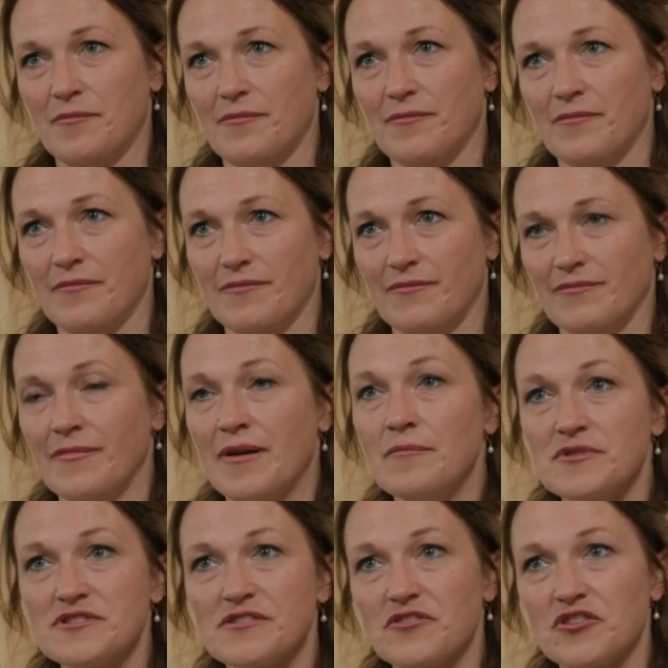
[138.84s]

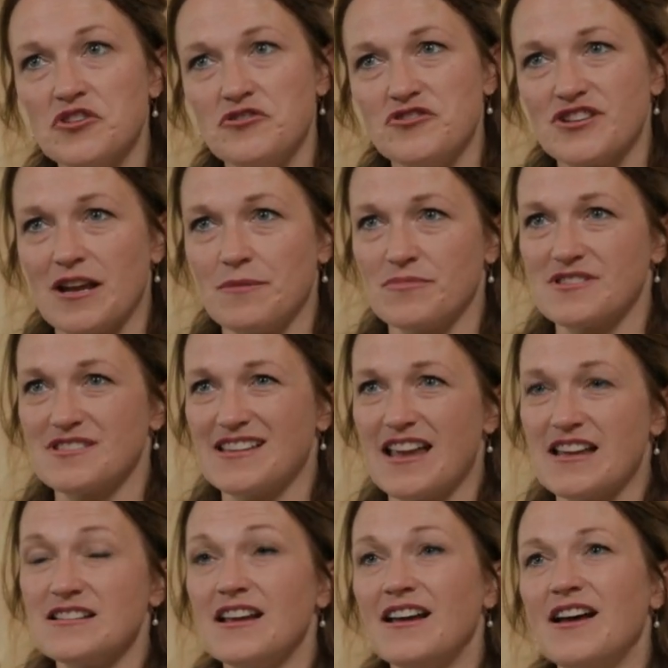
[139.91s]
members of the new chamber
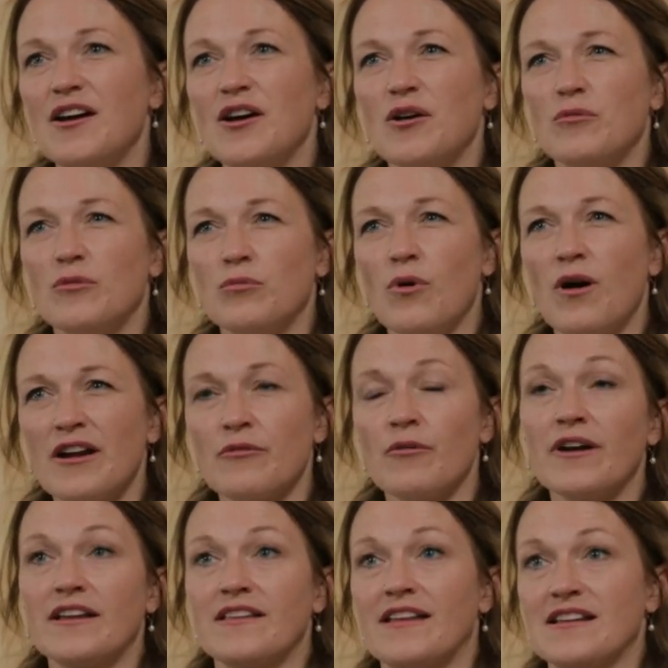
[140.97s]
said, well, why
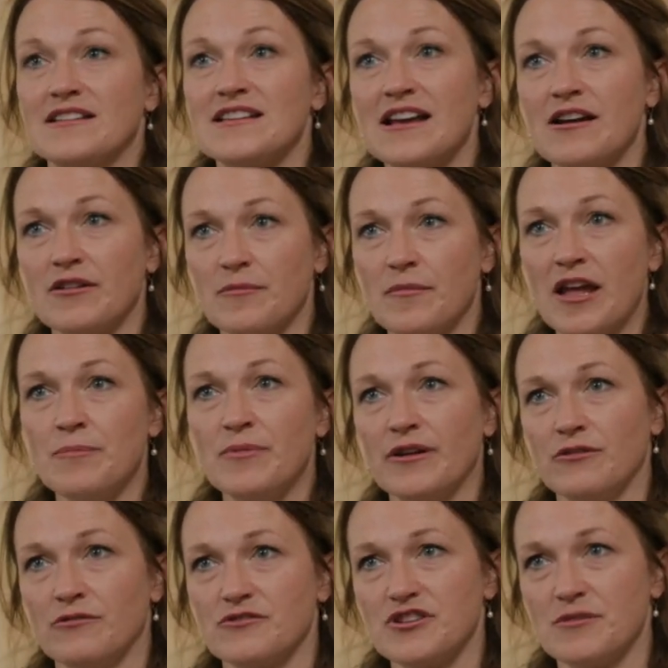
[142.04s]
write that down? It may be a
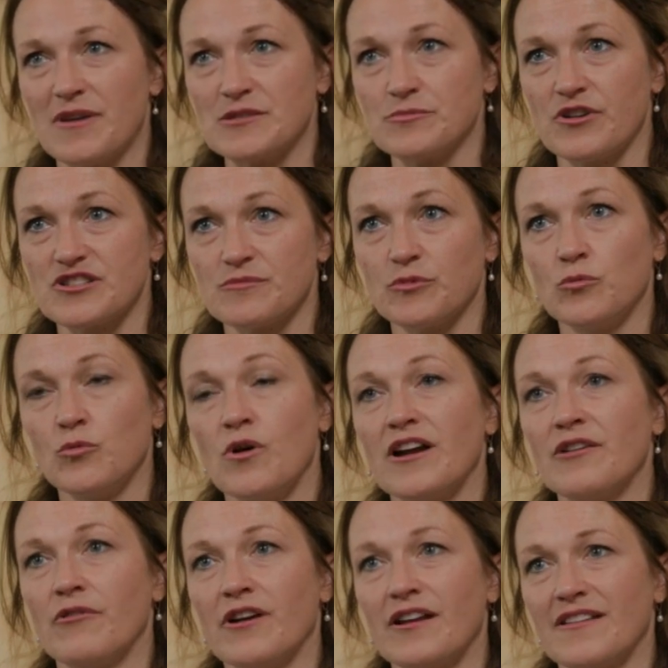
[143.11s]
long-term aspiration, but
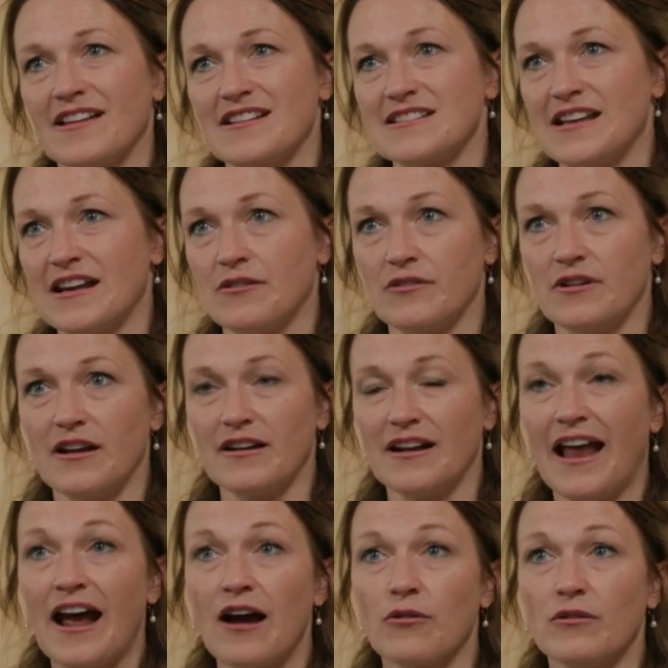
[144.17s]
why write that down and
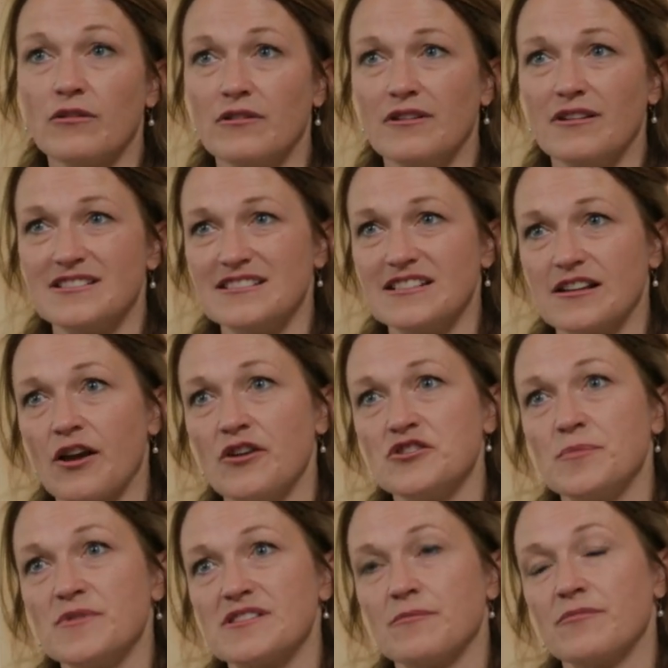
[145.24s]
how isn't it going
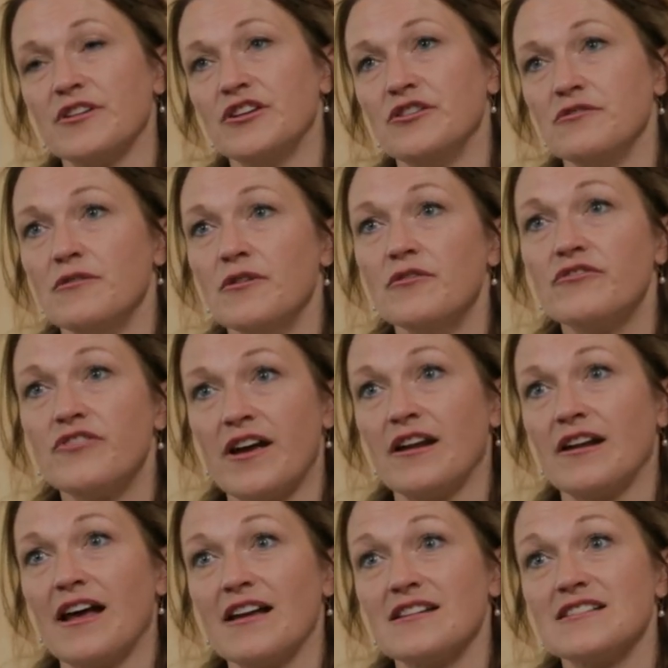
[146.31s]
to be something you
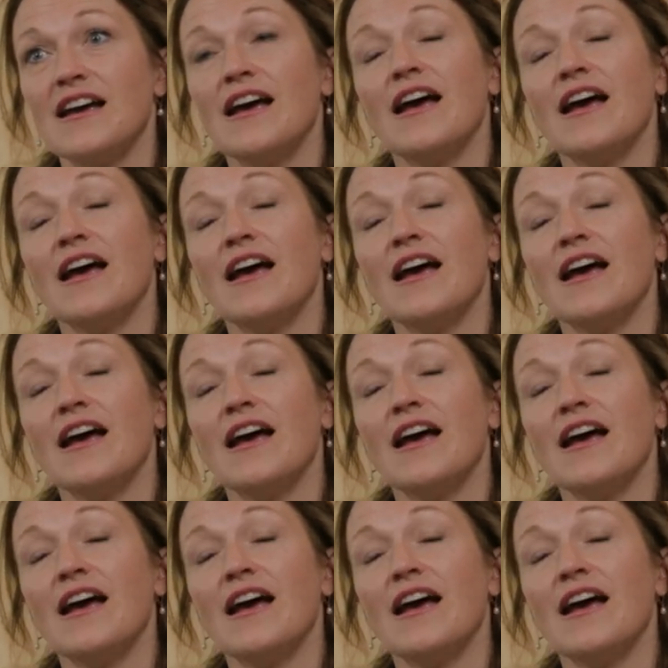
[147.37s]
fail at?